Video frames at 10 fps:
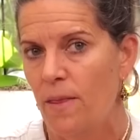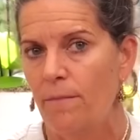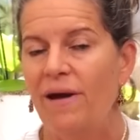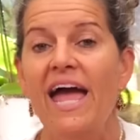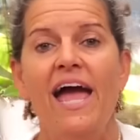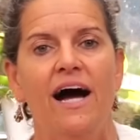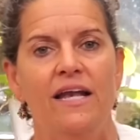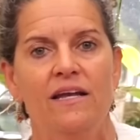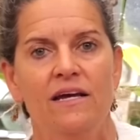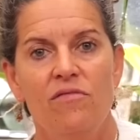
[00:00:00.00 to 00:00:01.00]
on the
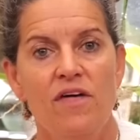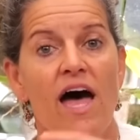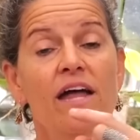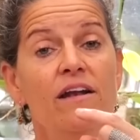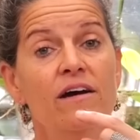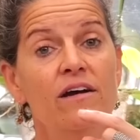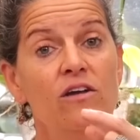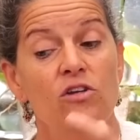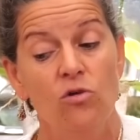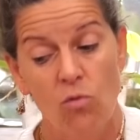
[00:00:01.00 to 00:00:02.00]
pan, then
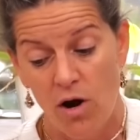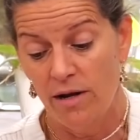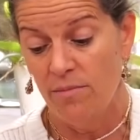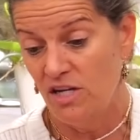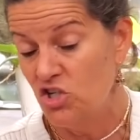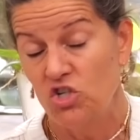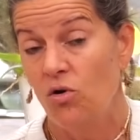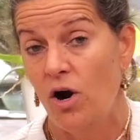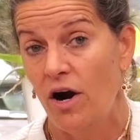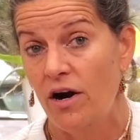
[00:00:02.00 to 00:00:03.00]
you want to make
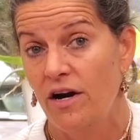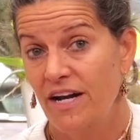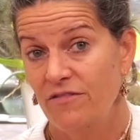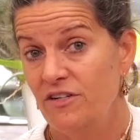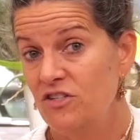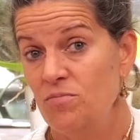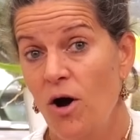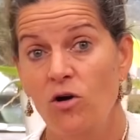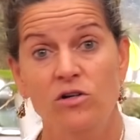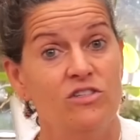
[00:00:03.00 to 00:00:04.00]
sure that if it
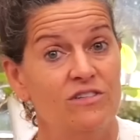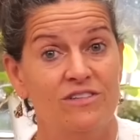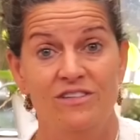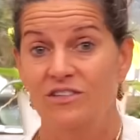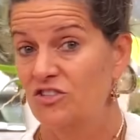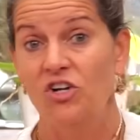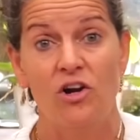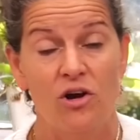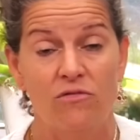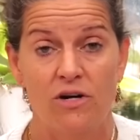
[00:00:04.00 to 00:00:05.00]
smoked, you
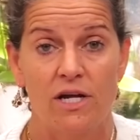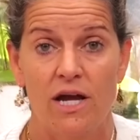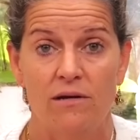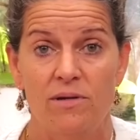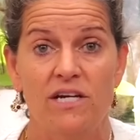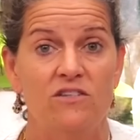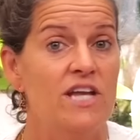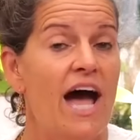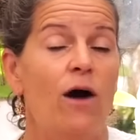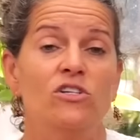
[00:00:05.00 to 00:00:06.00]
start over again because
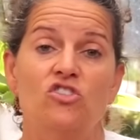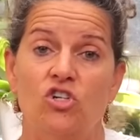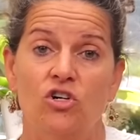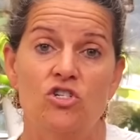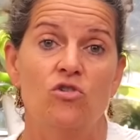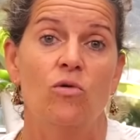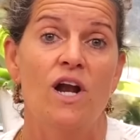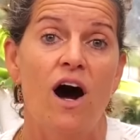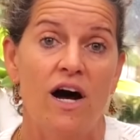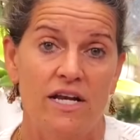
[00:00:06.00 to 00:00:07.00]
now it's turned to
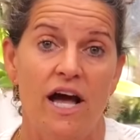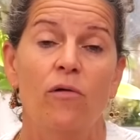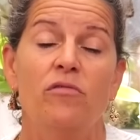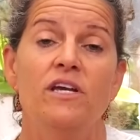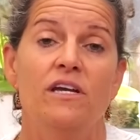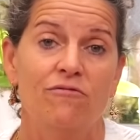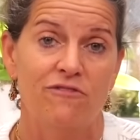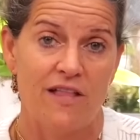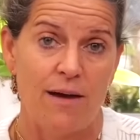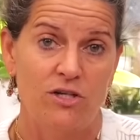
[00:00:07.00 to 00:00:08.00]
an unhealthy
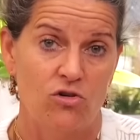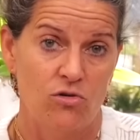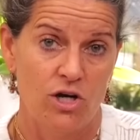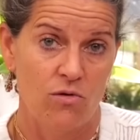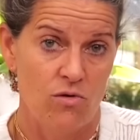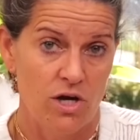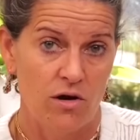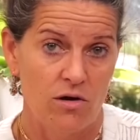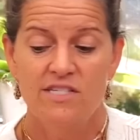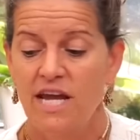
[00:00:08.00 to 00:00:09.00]
inflammatory
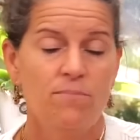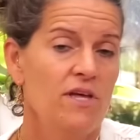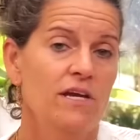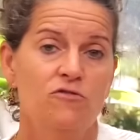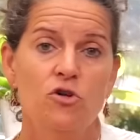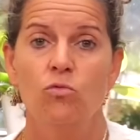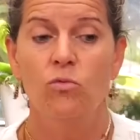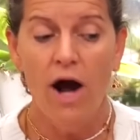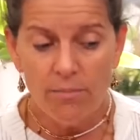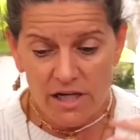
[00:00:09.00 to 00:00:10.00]
oil. Same thing if you're
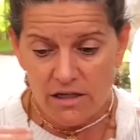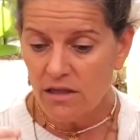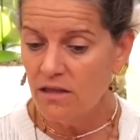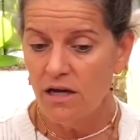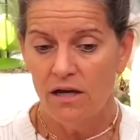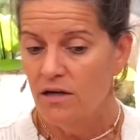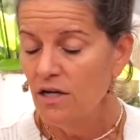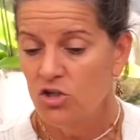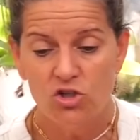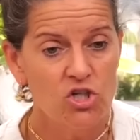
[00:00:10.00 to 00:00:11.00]
rubbing the
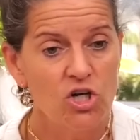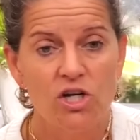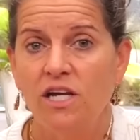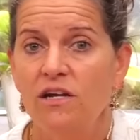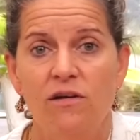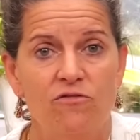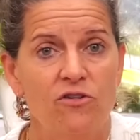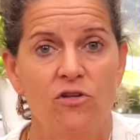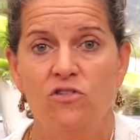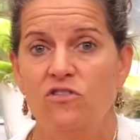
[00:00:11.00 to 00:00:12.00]
your turkey
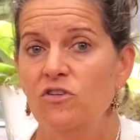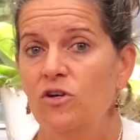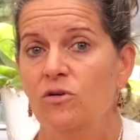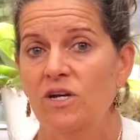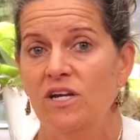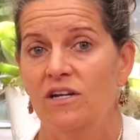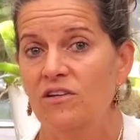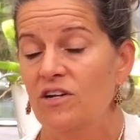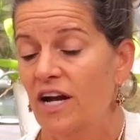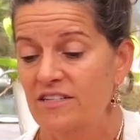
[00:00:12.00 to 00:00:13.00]
for those of you
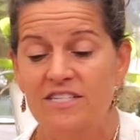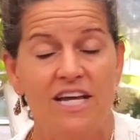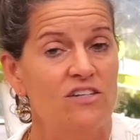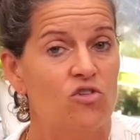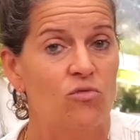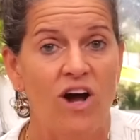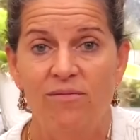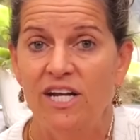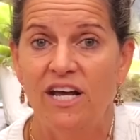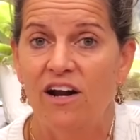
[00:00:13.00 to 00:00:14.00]
in United States you're
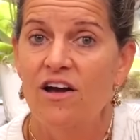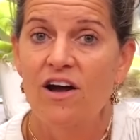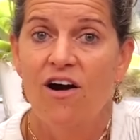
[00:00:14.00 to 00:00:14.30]
rubbing it